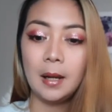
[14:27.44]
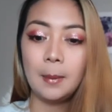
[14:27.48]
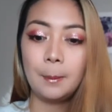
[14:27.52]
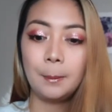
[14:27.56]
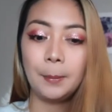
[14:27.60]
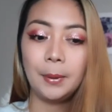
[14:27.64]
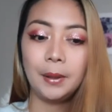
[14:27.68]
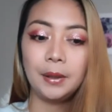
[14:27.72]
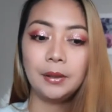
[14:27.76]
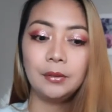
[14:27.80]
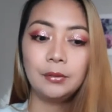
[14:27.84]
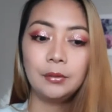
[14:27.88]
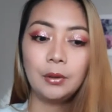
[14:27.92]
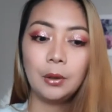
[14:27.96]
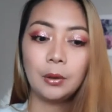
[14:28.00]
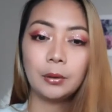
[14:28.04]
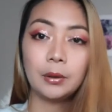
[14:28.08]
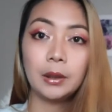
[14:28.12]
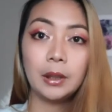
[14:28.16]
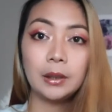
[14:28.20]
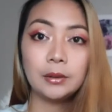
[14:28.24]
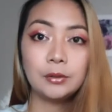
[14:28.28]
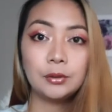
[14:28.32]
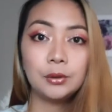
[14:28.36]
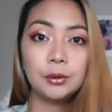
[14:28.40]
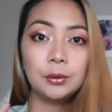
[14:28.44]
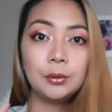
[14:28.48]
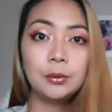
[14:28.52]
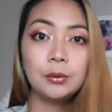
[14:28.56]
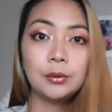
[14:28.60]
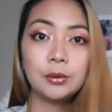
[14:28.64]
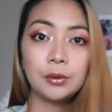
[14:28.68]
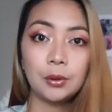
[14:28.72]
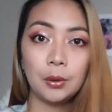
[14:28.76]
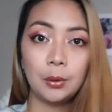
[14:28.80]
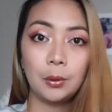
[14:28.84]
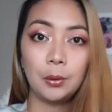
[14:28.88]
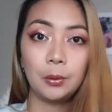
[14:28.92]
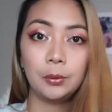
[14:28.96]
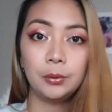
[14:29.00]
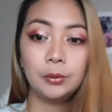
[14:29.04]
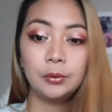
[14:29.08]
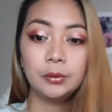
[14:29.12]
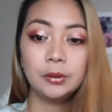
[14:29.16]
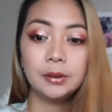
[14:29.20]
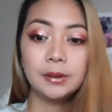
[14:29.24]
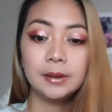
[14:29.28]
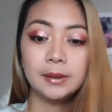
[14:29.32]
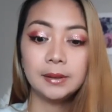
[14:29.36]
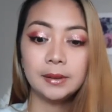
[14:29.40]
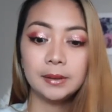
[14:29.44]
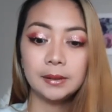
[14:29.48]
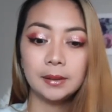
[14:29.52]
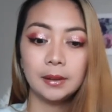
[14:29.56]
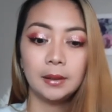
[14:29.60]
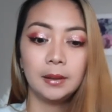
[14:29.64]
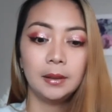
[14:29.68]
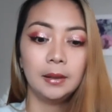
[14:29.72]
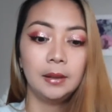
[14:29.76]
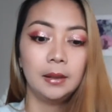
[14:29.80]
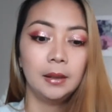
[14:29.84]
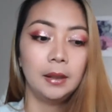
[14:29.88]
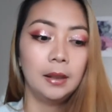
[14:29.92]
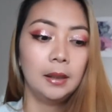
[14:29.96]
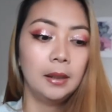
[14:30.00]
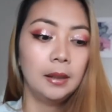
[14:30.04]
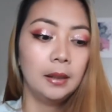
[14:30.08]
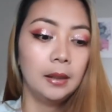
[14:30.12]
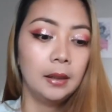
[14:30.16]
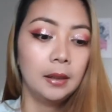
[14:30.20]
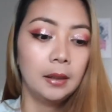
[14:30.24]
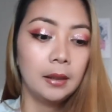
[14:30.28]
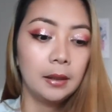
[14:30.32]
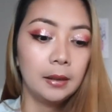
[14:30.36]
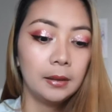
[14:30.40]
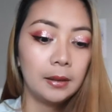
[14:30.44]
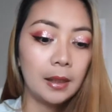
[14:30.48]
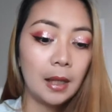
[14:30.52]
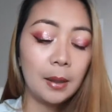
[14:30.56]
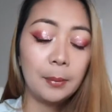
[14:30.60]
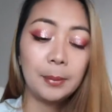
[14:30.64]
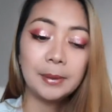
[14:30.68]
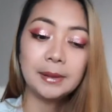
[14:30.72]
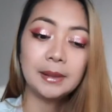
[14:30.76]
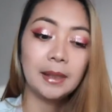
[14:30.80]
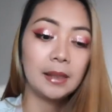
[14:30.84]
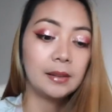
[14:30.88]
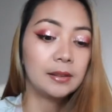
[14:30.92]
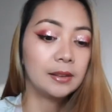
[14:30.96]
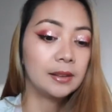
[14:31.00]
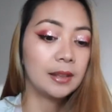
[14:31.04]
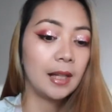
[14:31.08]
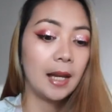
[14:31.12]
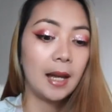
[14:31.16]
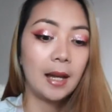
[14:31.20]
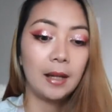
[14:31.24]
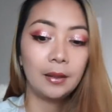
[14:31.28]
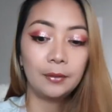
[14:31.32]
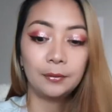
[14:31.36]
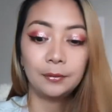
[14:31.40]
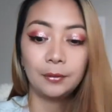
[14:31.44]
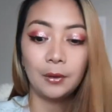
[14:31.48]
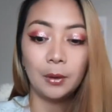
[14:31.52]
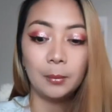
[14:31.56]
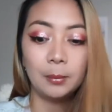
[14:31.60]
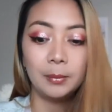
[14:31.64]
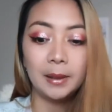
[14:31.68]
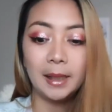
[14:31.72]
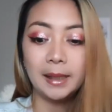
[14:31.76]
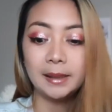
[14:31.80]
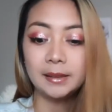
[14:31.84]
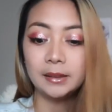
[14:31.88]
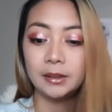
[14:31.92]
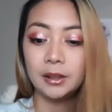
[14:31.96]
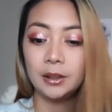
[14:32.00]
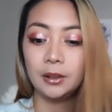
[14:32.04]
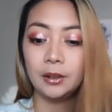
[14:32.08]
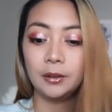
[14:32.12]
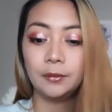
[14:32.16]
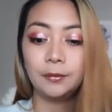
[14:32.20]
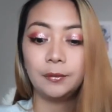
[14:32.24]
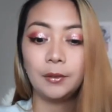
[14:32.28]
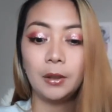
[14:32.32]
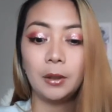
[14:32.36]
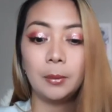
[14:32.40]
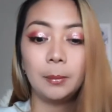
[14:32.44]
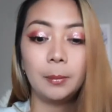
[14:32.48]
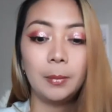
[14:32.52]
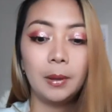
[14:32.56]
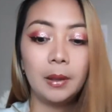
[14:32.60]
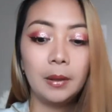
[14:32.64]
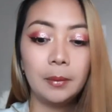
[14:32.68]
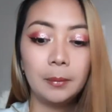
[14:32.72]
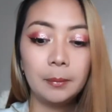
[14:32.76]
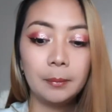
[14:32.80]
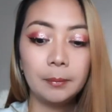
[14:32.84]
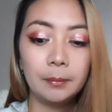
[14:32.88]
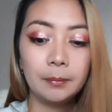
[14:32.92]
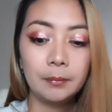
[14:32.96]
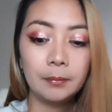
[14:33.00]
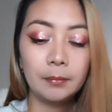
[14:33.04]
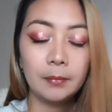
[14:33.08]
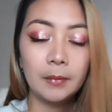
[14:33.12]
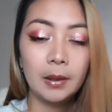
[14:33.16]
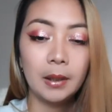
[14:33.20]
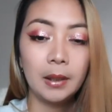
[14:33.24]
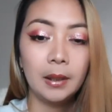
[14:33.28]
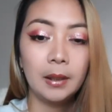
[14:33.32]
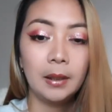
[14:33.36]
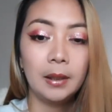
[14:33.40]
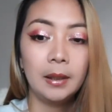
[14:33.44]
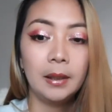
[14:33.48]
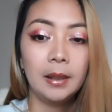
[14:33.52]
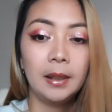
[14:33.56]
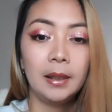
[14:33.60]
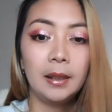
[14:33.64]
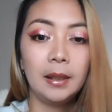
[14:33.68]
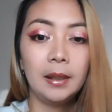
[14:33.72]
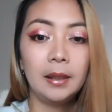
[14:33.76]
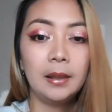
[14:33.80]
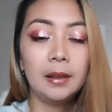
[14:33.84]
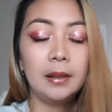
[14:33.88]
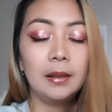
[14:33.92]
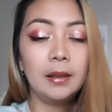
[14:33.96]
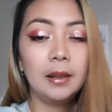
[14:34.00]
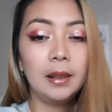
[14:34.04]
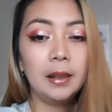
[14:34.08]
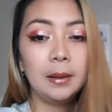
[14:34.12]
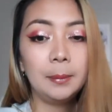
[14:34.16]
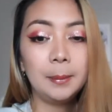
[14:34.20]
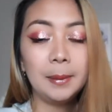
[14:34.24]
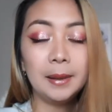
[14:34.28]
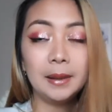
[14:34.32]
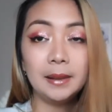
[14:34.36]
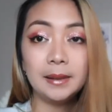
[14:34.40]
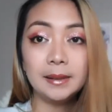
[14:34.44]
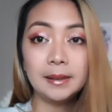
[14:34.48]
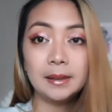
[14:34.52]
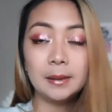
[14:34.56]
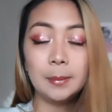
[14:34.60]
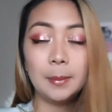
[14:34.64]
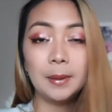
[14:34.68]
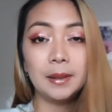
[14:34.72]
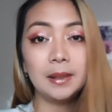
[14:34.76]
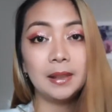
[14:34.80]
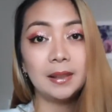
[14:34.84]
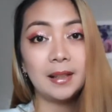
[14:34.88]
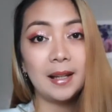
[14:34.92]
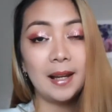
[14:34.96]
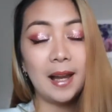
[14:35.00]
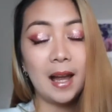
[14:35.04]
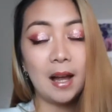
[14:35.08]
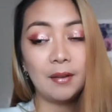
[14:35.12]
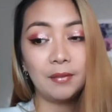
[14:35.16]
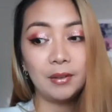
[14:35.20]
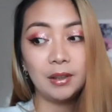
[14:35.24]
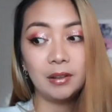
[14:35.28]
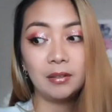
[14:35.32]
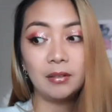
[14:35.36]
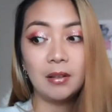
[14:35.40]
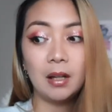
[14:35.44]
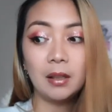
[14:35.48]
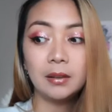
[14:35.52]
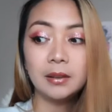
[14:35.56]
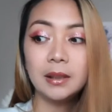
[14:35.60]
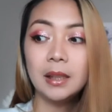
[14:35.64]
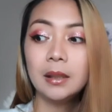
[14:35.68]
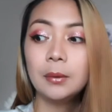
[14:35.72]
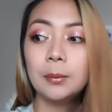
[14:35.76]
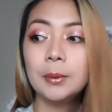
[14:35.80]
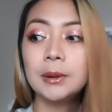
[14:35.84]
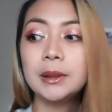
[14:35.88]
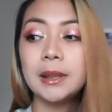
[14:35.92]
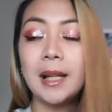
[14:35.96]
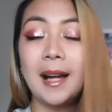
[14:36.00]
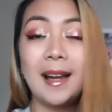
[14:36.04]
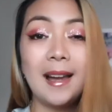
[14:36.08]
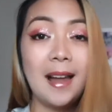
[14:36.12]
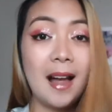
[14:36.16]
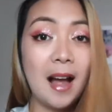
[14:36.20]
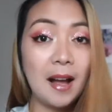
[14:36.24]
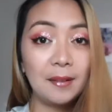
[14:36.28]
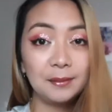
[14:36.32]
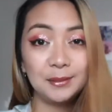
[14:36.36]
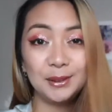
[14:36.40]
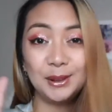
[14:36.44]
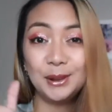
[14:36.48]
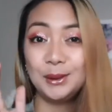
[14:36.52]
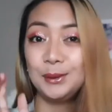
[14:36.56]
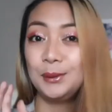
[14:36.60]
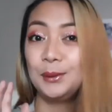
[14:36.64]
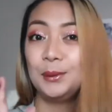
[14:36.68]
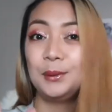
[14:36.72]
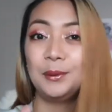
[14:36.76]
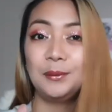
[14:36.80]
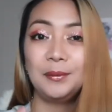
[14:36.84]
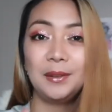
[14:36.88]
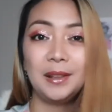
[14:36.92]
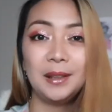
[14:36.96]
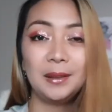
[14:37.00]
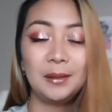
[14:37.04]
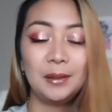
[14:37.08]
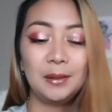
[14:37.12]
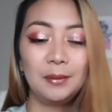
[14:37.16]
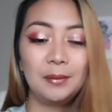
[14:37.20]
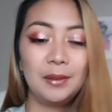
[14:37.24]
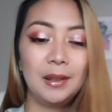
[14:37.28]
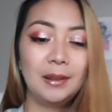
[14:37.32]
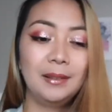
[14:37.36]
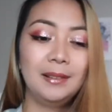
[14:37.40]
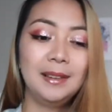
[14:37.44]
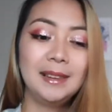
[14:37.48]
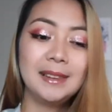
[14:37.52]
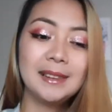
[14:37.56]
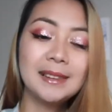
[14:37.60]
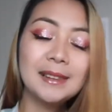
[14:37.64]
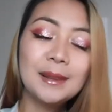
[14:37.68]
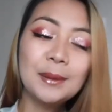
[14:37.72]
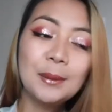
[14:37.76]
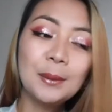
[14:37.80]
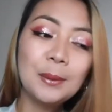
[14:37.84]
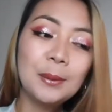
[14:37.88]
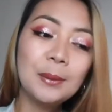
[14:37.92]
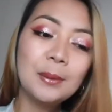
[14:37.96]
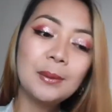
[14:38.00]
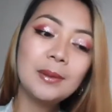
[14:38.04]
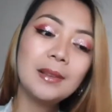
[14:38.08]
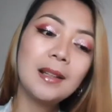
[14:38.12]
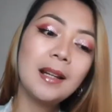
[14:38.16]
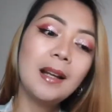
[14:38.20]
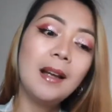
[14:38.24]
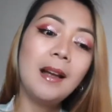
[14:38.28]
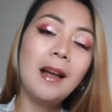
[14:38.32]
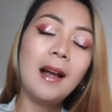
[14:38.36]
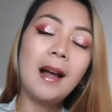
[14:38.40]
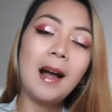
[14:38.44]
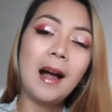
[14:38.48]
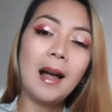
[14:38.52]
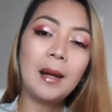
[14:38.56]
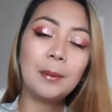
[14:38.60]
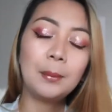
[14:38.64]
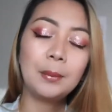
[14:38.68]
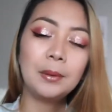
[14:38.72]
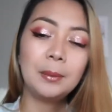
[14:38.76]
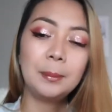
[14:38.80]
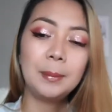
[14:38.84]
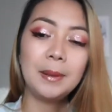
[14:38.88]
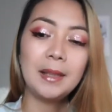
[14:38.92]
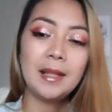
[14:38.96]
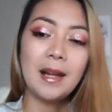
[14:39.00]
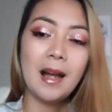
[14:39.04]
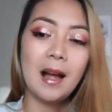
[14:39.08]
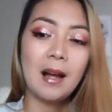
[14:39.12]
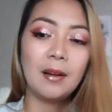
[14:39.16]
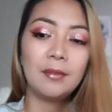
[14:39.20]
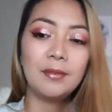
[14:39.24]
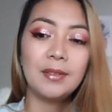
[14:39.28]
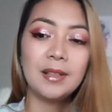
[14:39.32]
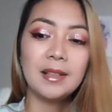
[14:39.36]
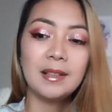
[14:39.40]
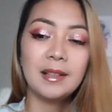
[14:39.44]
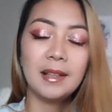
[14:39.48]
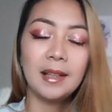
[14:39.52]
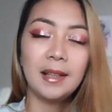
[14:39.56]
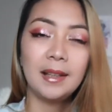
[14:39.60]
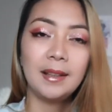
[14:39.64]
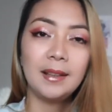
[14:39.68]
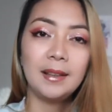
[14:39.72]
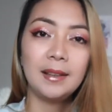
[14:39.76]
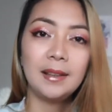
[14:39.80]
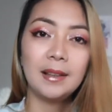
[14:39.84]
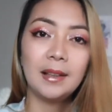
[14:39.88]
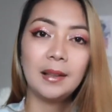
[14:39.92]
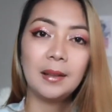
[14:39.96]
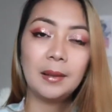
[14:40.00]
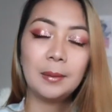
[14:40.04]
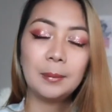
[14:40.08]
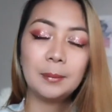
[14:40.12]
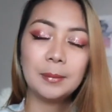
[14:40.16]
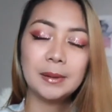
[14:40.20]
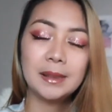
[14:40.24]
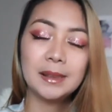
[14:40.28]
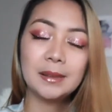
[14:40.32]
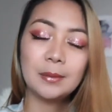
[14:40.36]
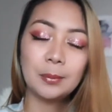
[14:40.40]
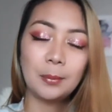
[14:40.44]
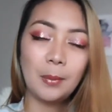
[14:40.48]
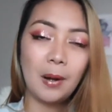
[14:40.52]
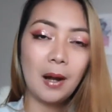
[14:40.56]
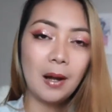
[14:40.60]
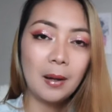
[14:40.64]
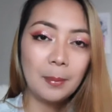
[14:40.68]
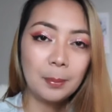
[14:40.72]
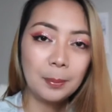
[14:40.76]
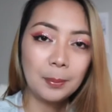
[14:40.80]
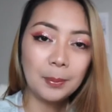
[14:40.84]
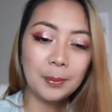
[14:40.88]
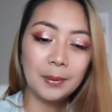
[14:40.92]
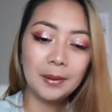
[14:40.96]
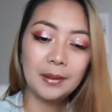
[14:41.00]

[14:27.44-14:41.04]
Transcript: Pandora two-tones. That was a tag from last year from Amy Elizabeth that I haven't done yet, which I have to do very soon. I will be having a swap,